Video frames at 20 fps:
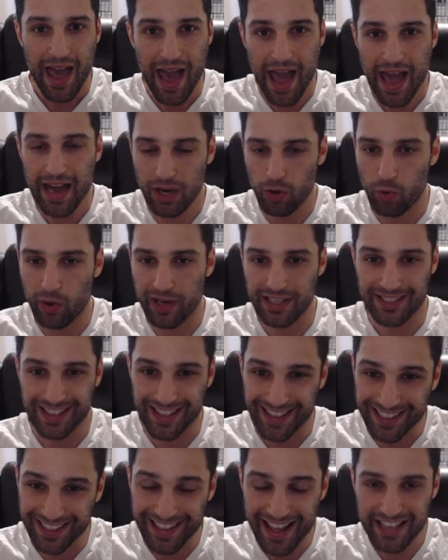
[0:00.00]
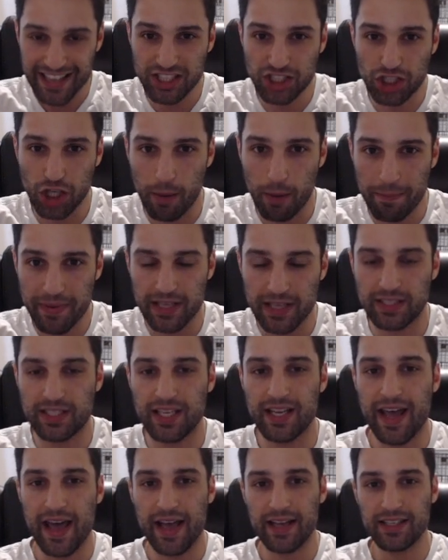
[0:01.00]
Anyways, let's jump in.
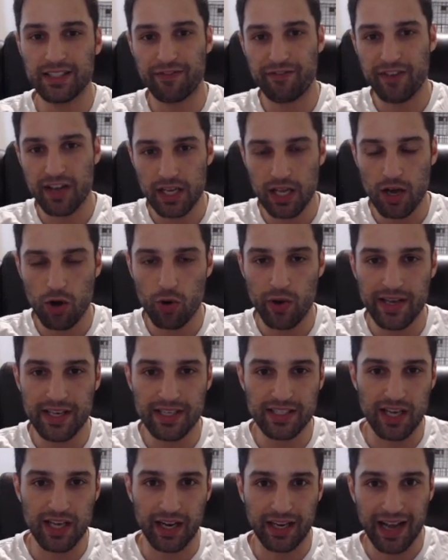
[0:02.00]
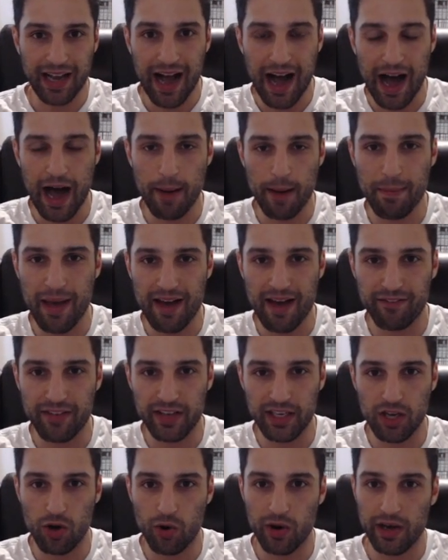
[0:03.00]
Today's video is a combat
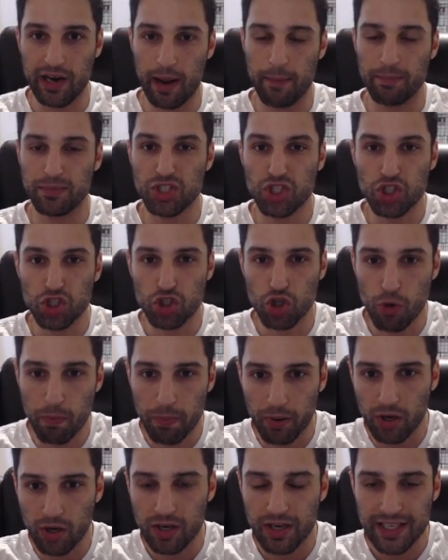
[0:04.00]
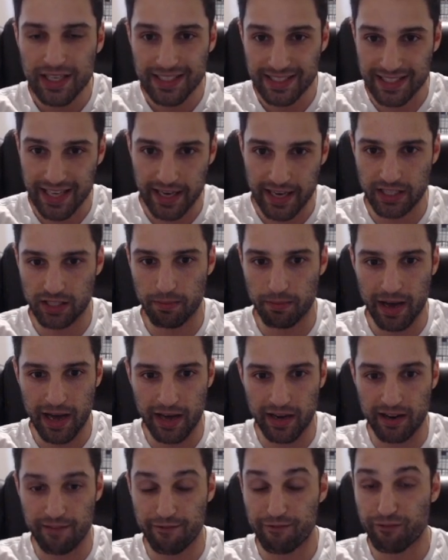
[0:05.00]
video and I'm super psyched about
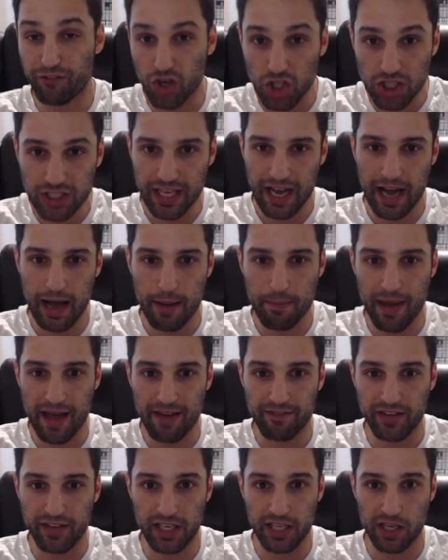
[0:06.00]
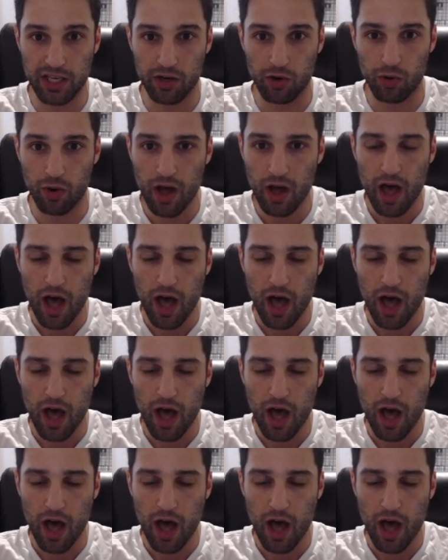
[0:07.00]
it. First combat video.